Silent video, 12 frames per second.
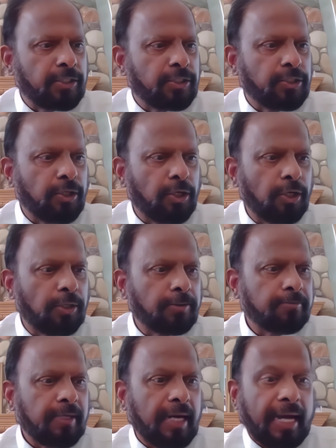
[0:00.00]

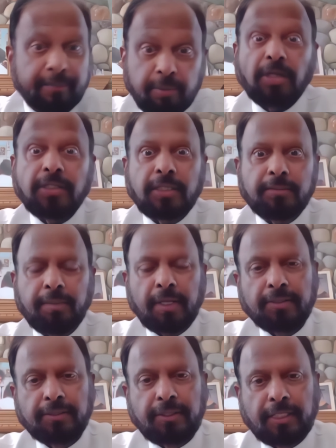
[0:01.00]
So I brought the
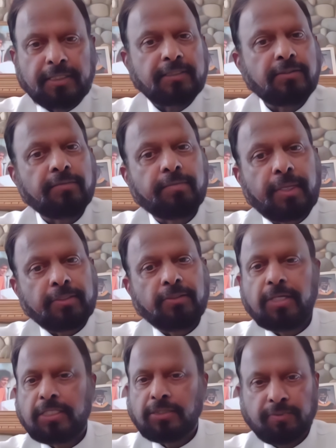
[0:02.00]
padukas. So
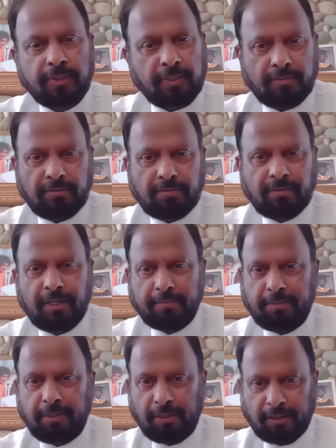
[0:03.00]
padukas were
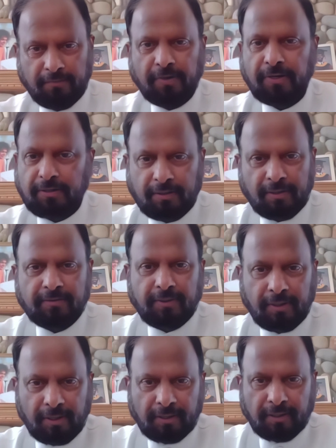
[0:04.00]
kept there in front of
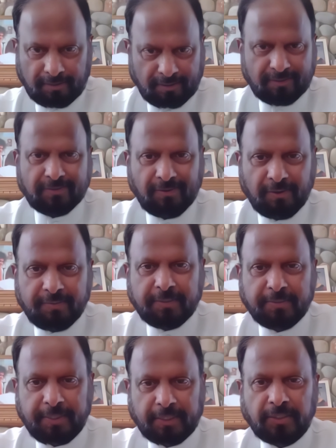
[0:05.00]
the in
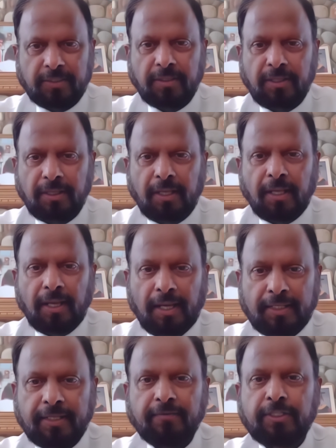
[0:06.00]
Swami's picture.
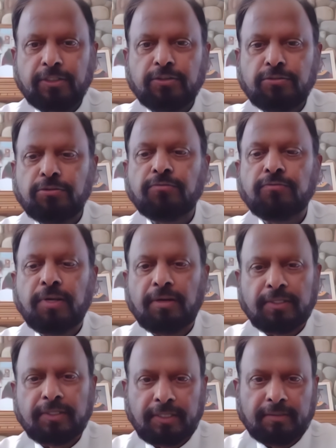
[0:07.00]
And there were two
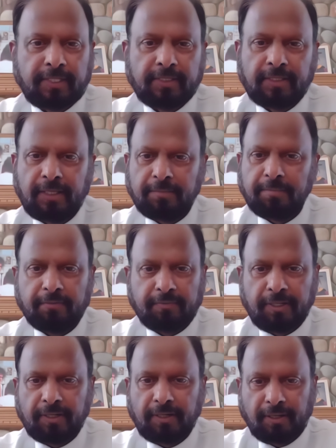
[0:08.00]
flowers that we keep
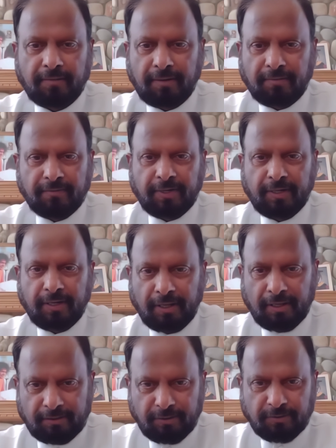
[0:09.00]
every day.